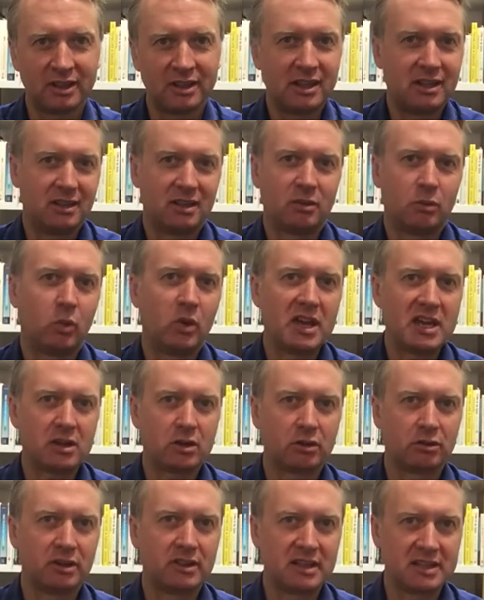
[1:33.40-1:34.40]
in the
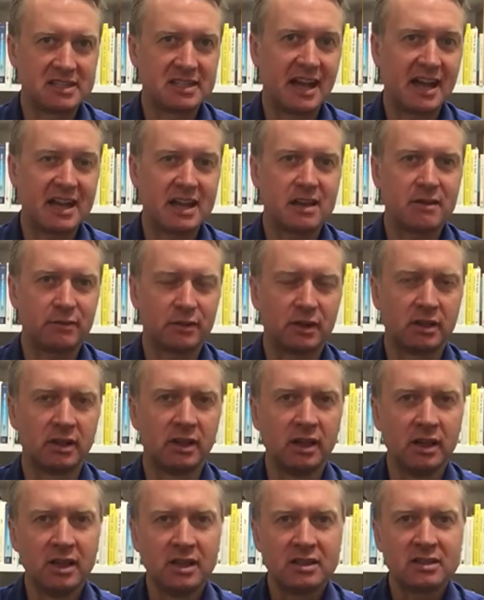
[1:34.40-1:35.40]
week or in the day even.
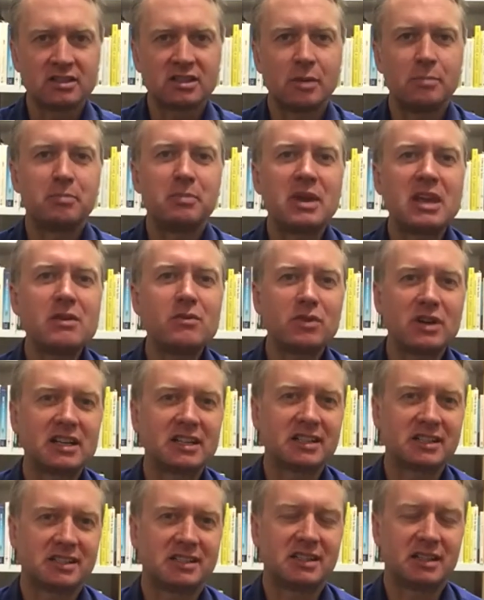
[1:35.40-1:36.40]
So be
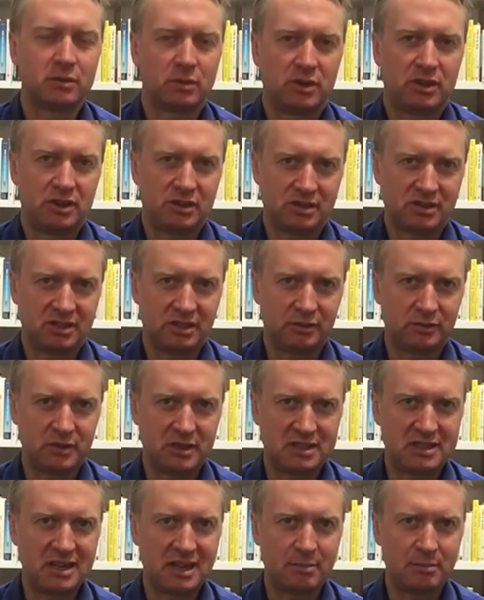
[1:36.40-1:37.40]
realistic with yourself
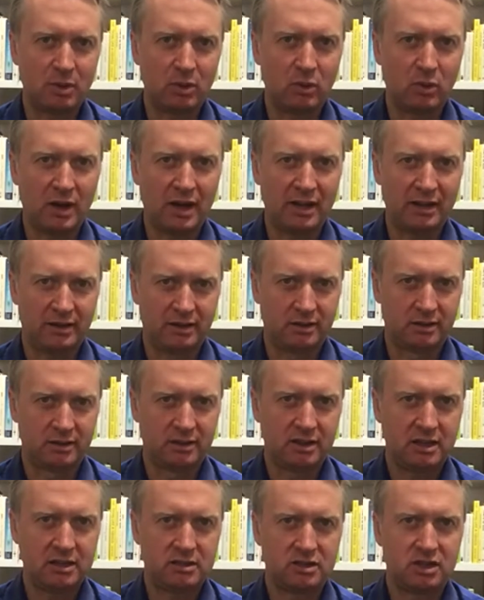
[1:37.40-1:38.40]
is number one
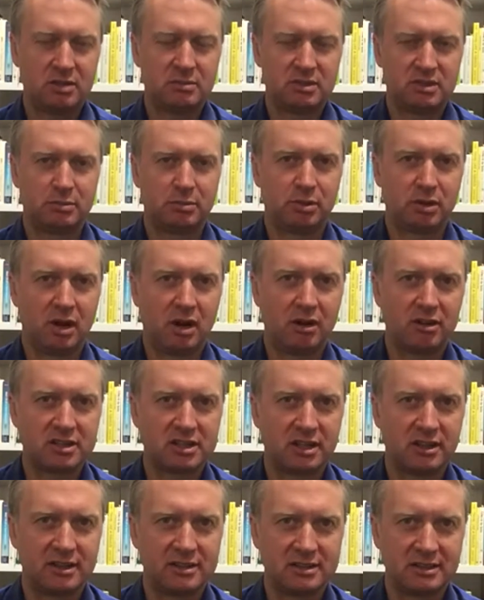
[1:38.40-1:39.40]
in terms of
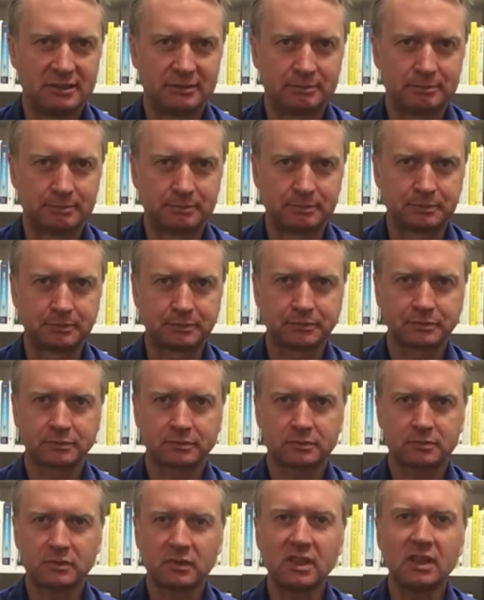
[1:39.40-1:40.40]
prioritizing.
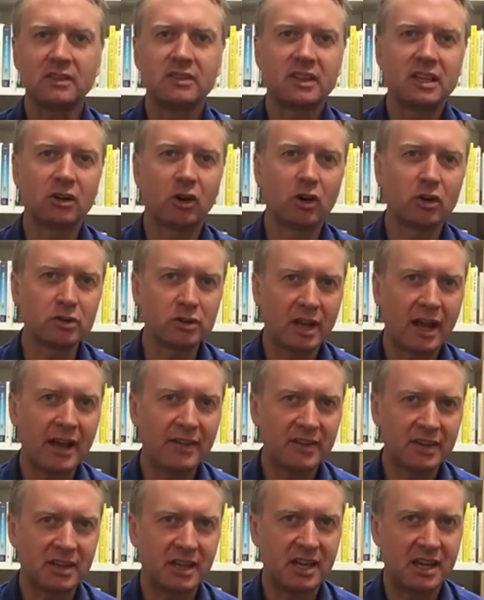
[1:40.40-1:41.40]
The all
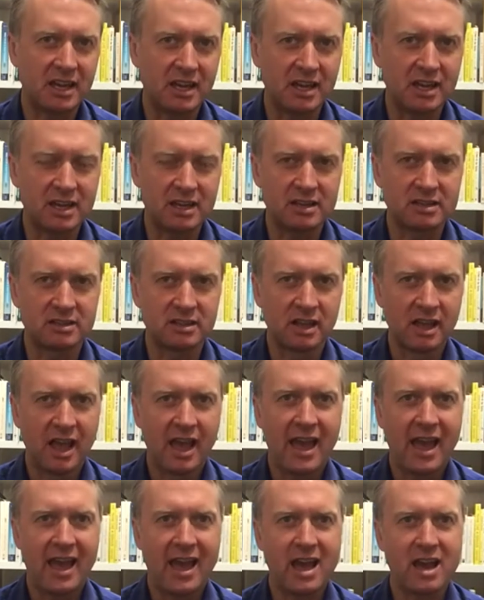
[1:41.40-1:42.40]
other key is
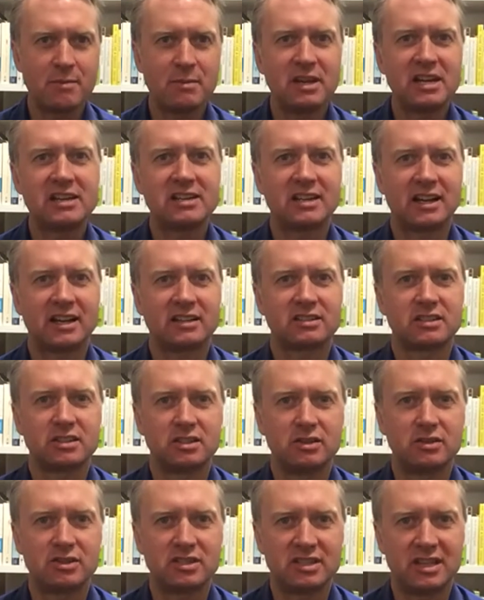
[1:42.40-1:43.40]
how many
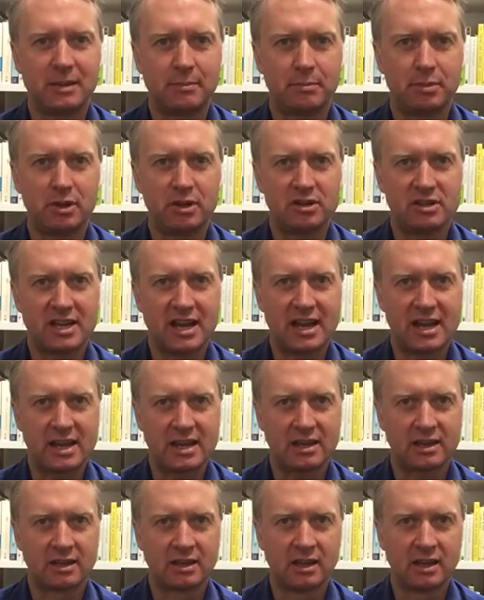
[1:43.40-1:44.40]
tasks you set per day